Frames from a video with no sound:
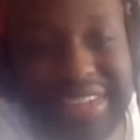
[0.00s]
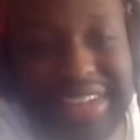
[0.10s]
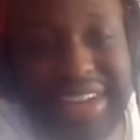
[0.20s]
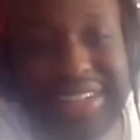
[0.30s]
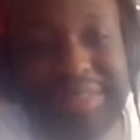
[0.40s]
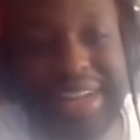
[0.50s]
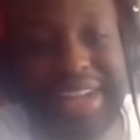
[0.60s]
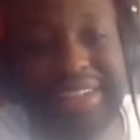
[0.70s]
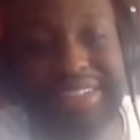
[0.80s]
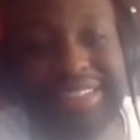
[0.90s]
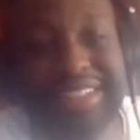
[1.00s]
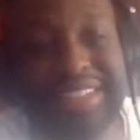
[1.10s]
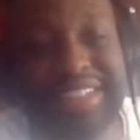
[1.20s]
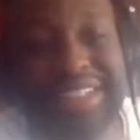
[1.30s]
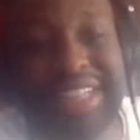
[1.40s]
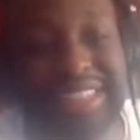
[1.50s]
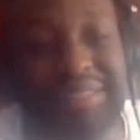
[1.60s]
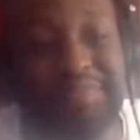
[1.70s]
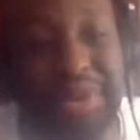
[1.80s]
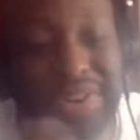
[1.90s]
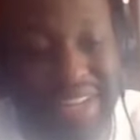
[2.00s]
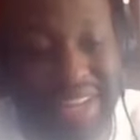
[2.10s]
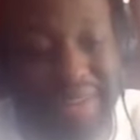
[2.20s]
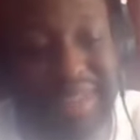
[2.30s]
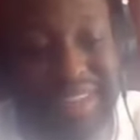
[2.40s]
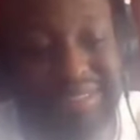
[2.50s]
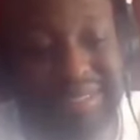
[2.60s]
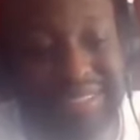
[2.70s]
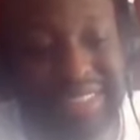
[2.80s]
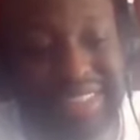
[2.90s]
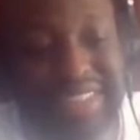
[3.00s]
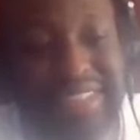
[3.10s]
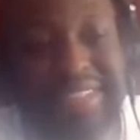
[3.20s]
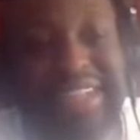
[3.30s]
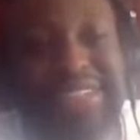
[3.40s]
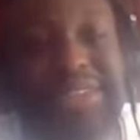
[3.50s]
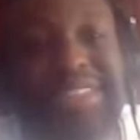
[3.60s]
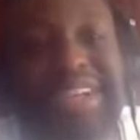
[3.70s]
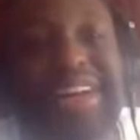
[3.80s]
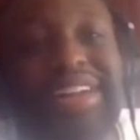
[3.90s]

he knocked him out, he like just pointed at him like, "See, I told y'all,